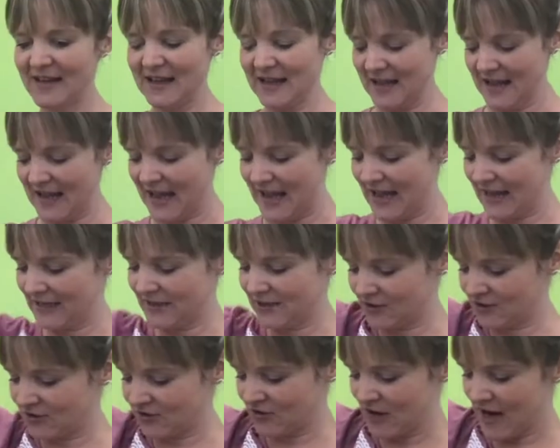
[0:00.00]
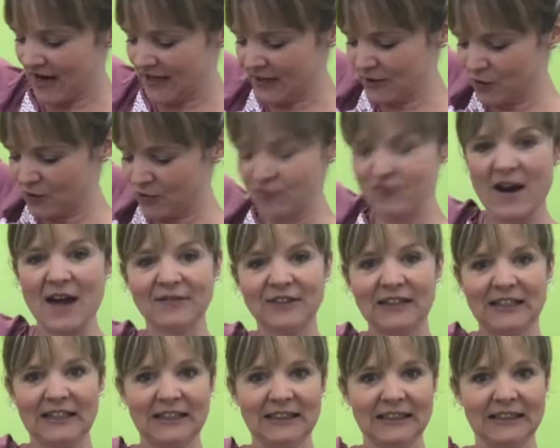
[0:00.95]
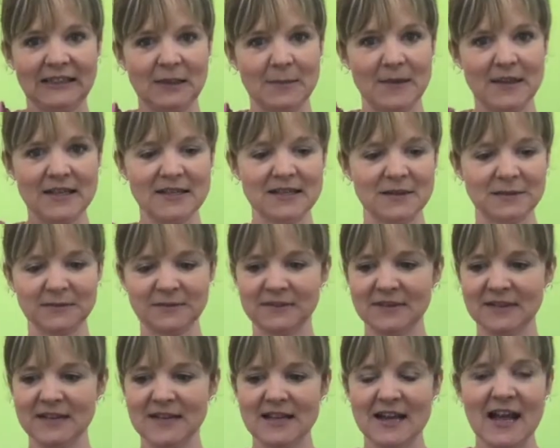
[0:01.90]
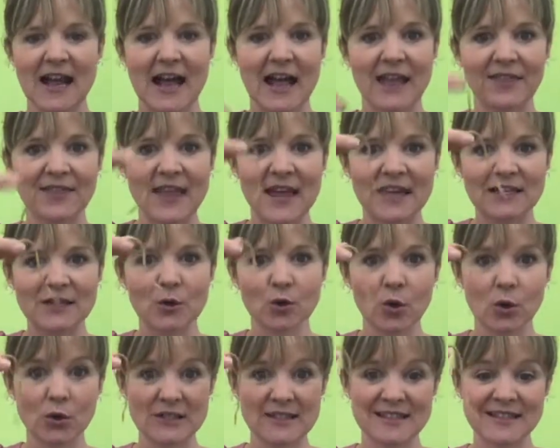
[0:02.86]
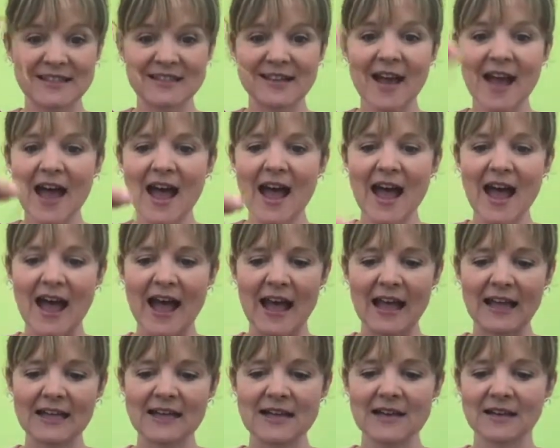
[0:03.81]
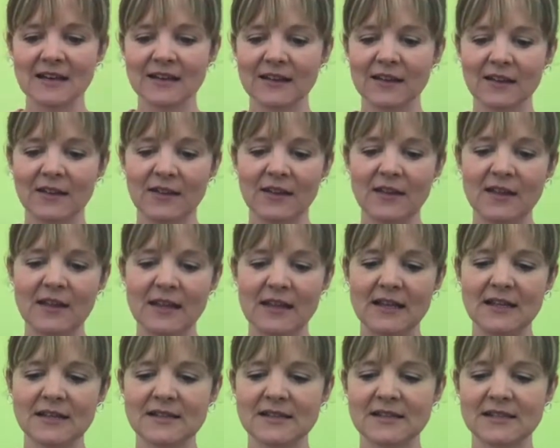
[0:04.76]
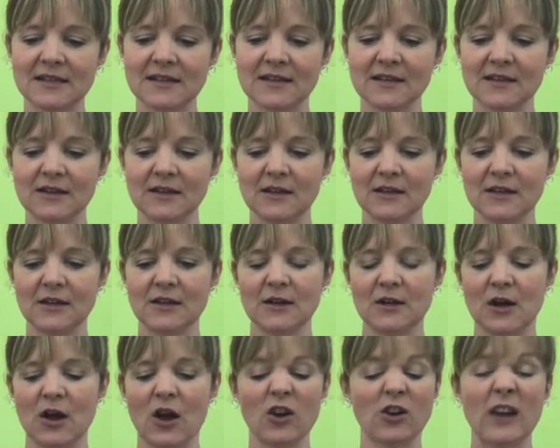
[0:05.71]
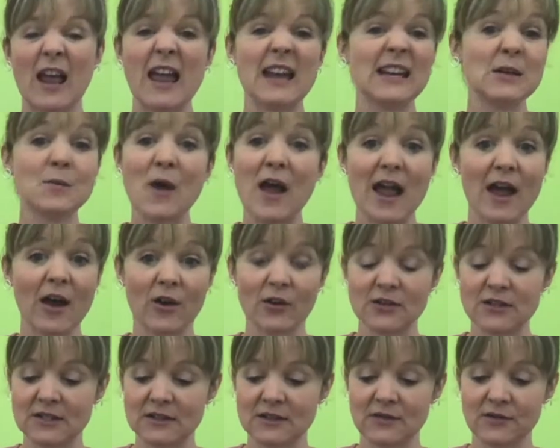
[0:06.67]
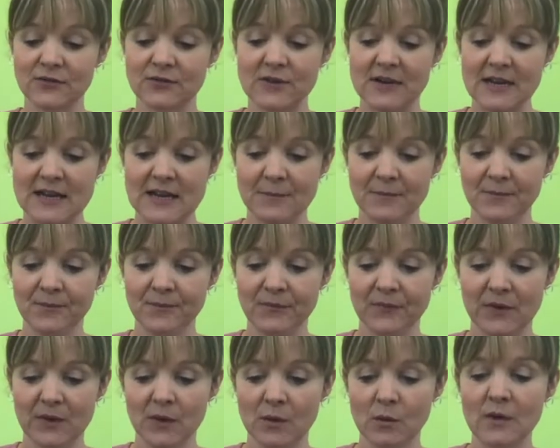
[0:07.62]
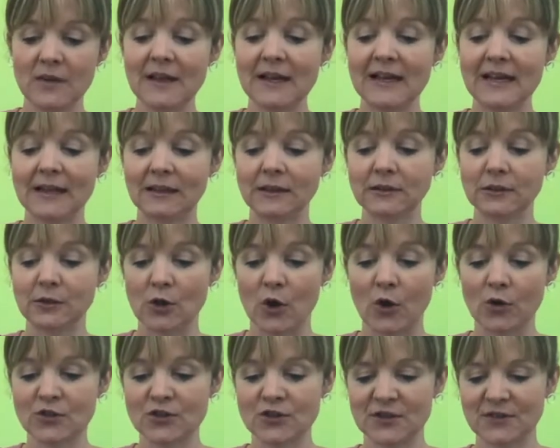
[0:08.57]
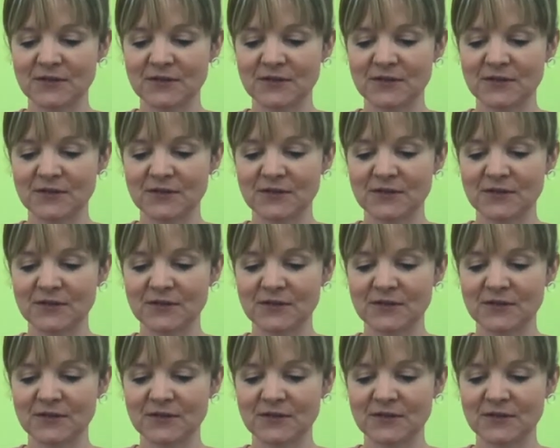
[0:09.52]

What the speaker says: and try and unravel it a little bit. And then you're going to tie this anywhere onto the frame with a little knot.